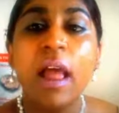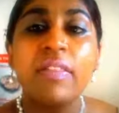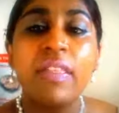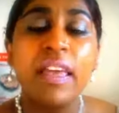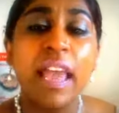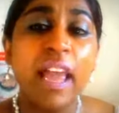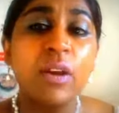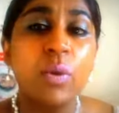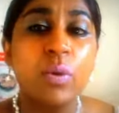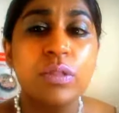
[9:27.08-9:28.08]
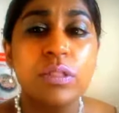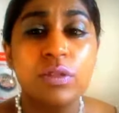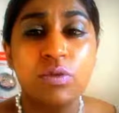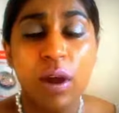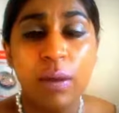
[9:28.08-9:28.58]
and they can cause a
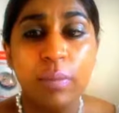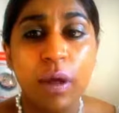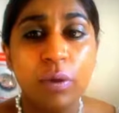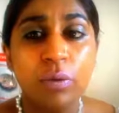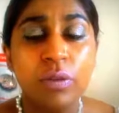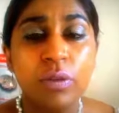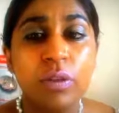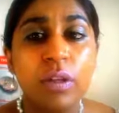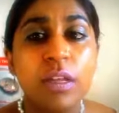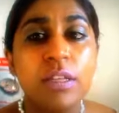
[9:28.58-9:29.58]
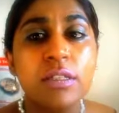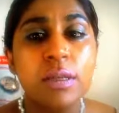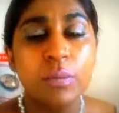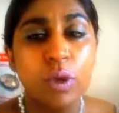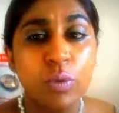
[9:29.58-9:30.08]
dry mouth,
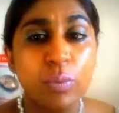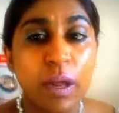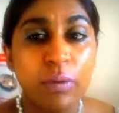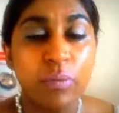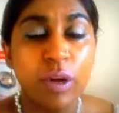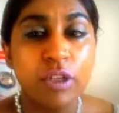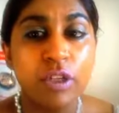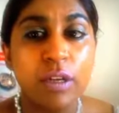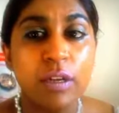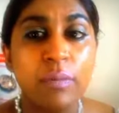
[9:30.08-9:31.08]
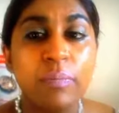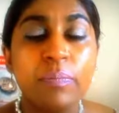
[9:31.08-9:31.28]
some low blood pressure,